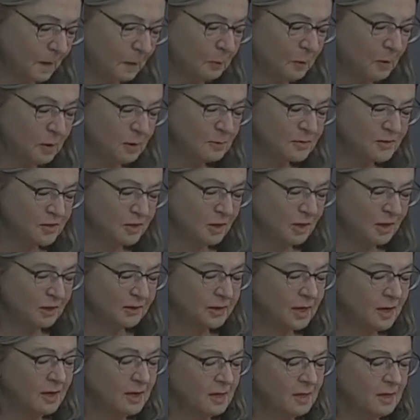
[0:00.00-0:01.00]
The poem's
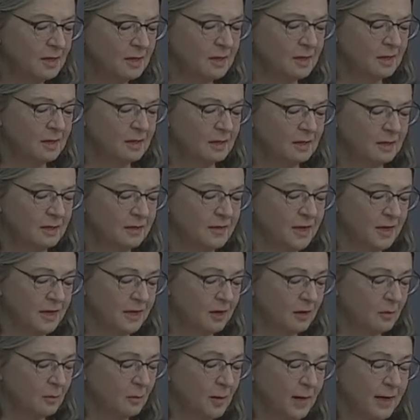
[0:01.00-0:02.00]
called
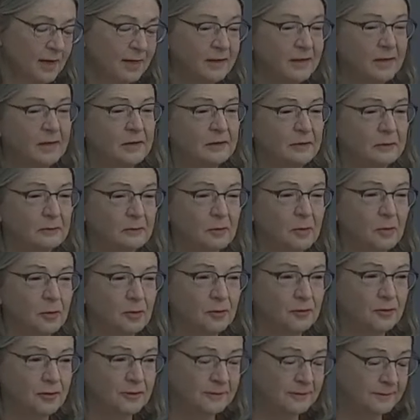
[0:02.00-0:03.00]
They Are Widening the
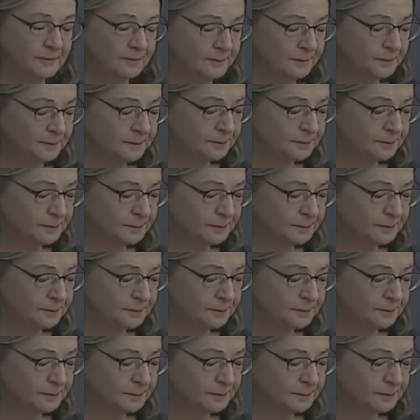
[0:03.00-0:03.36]
Road.